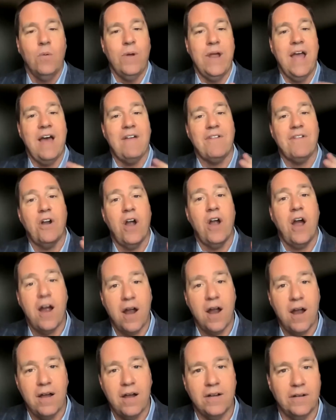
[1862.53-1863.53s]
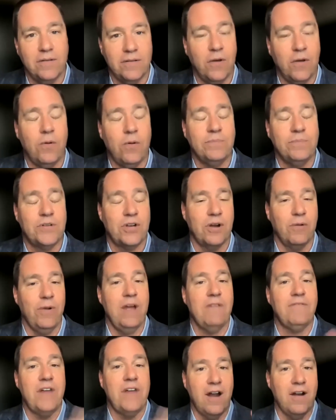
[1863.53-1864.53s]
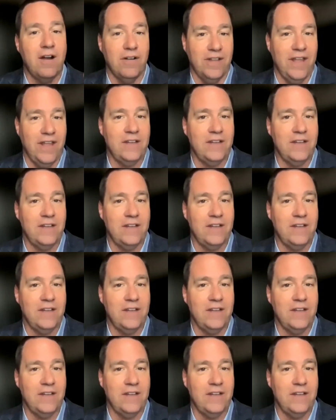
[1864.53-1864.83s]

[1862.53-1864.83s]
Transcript: We have we have the heart.